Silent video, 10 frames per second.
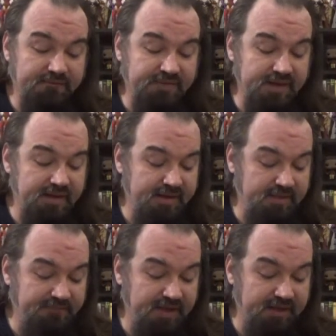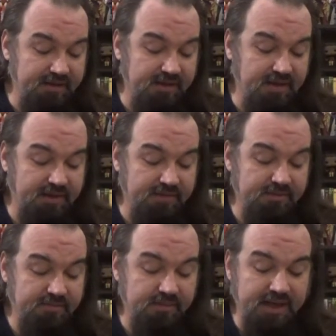ends up fighting
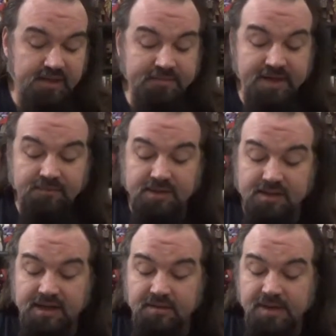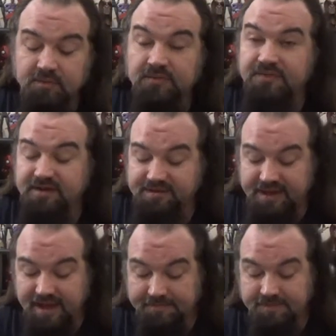Iron Man, while in Iron Man 1 fights
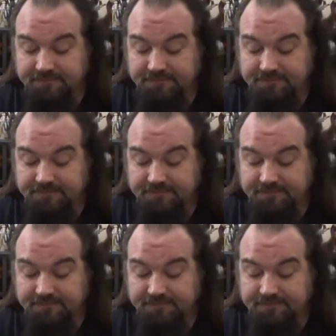Cap.